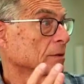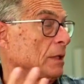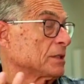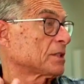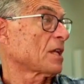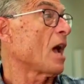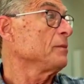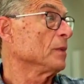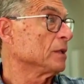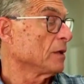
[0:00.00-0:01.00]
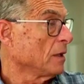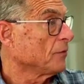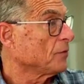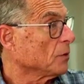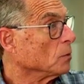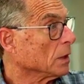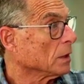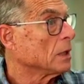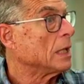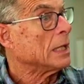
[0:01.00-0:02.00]
assignment, if you
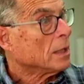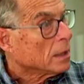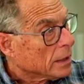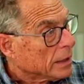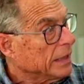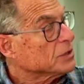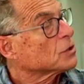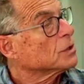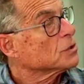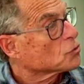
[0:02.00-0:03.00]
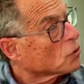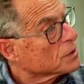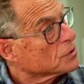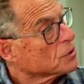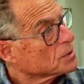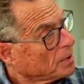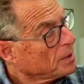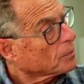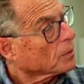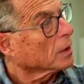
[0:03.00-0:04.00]
will, is to destroy the Jewish
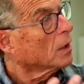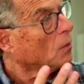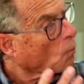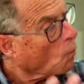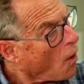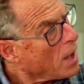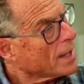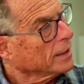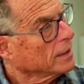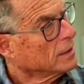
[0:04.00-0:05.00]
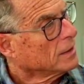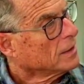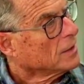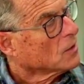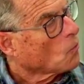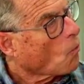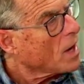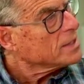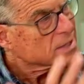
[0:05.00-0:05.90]
people. Why? Why is